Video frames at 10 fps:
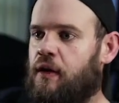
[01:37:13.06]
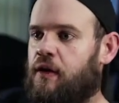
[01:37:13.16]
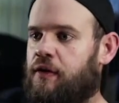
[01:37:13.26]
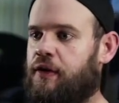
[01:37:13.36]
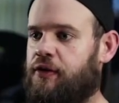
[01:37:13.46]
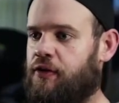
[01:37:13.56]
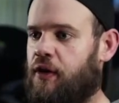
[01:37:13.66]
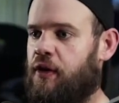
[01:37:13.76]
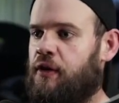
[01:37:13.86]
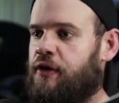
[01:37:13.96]
this is
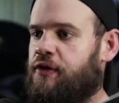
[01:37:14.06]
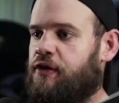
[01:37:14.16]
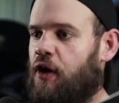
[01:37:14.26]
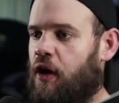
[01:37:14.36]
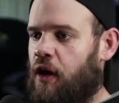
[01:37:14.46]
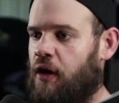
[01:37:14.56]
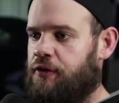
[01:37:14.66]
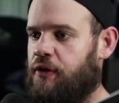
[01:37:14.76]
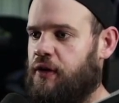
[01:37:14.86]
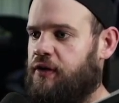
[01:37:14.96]
a hall,
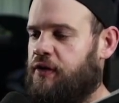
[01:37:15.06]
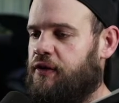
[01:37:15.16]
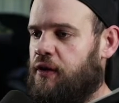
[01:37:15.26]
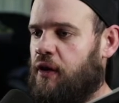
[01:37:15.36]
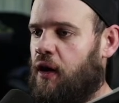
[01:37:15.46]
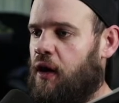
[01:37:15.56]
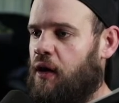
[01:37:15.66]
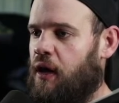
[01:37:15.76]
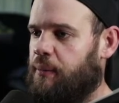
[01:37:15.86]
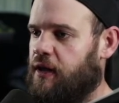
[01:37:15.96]
so let's listen to the
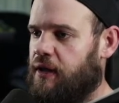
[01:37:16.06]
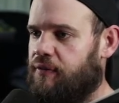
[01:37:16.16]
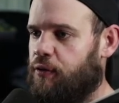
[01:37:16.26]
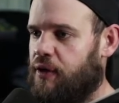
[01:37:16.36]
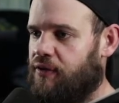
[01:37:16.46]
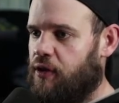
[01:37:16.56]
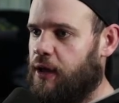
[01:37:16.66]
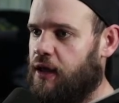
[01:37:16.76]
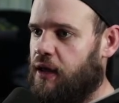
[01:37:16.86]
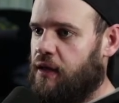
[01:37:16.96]
hall. I'm going to leave the reverb
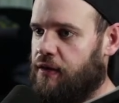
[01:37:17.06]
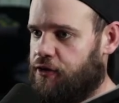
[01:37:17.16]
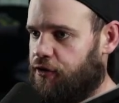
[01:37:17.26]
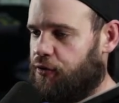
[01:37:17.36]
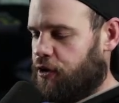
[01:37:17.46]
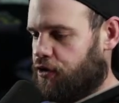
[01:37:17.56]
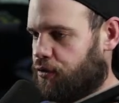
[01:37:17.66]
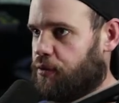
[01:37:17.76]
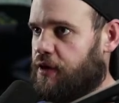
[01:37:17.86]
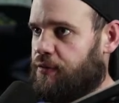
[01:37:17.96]
in, and let's just switch
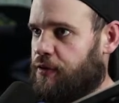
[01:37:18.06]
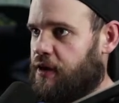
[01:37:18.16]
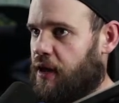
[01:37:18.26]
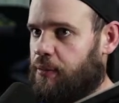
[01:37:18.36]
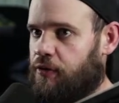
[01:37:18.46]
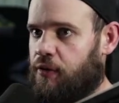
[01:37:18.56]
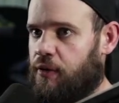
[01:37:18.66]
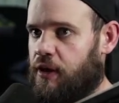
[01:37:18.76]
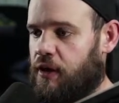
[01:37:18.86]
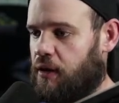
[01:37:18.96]
through the different types so
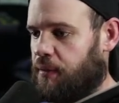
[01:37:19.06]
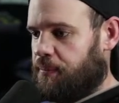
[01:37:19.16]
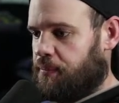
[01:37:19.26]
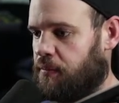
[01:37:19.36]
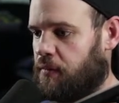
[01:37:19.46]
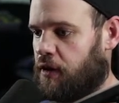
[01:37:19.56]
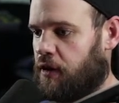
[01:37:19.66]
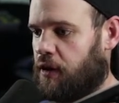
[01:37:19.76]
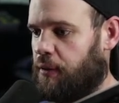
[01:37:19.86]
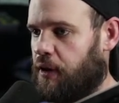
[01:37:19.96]
you can hear.
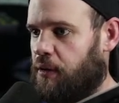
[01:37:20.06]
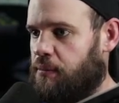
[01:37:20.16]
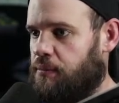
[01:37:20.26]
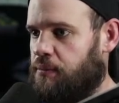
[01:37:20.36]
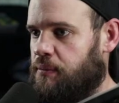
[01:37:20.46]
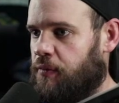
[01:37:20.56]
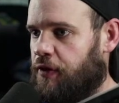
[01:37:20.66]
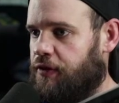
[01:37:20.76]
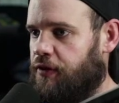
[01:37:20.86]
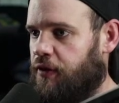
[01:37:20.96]
Here we go.
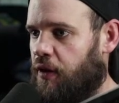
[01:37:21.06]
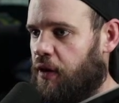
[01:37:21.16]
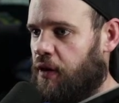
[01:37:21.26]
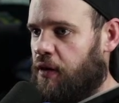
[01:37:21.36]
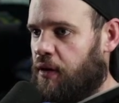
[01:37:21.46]
This is the hall.